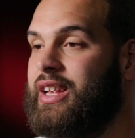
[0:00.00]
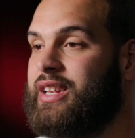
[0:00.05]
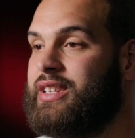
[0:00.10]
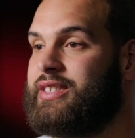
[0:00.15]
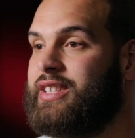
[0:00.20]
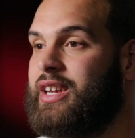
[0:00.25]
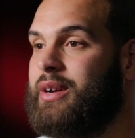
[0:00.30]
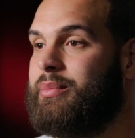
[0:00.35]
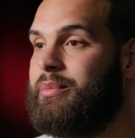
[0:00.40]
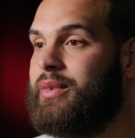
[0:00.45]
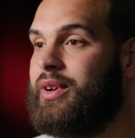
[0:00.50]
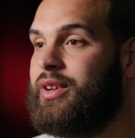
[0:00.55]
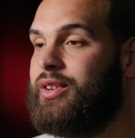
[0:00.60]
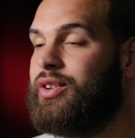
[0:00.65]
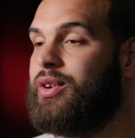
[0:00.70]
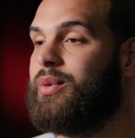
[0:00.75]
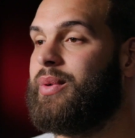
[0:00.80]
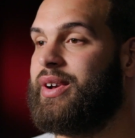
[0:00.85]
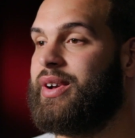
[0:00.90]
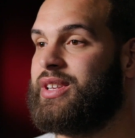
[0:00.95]
and some
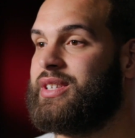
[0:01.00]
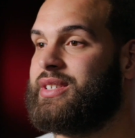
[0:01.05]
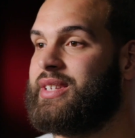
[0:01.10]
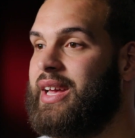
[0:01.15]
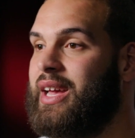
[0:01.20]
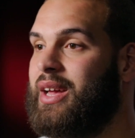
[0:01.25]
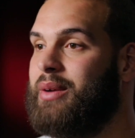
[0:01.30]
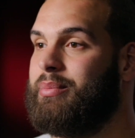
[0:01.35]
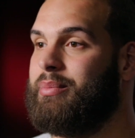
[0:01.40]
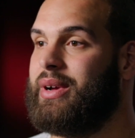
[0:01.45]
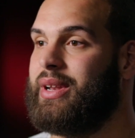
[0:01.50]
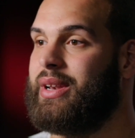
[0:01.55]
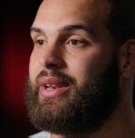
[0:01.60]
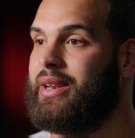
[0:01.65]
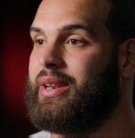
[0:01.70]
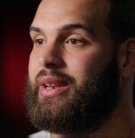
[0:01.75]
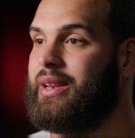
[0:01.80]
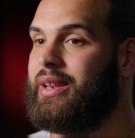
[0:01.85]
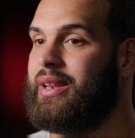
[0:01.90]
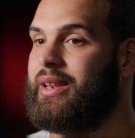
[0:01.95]
do understand, but
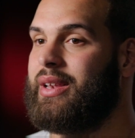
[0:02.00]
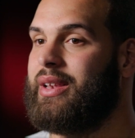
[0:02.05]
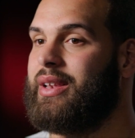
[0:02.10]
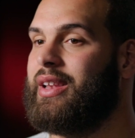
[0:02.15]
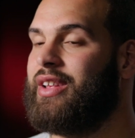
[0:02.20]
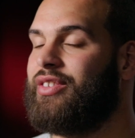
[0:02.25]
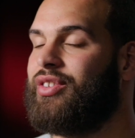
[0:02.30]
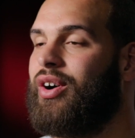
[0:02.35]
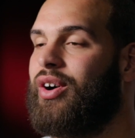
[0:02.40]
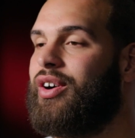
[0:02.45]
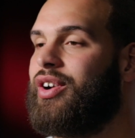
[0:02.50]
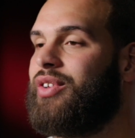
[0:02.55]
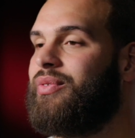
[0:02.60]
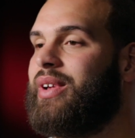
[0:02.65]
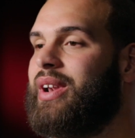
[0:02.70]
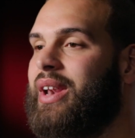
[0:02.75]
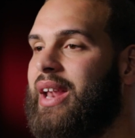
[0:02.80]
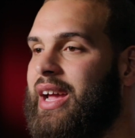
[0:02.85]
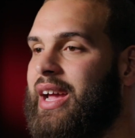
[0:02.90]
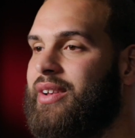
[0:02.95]
it's hard to
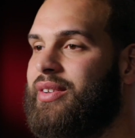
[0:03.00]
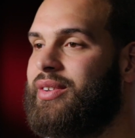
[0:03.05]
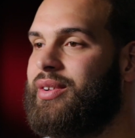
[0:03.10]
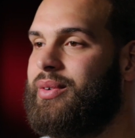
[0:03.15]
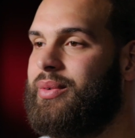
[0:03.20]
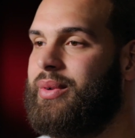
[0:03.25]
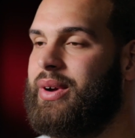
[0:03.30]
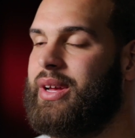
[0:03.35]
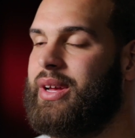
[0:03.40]
relate to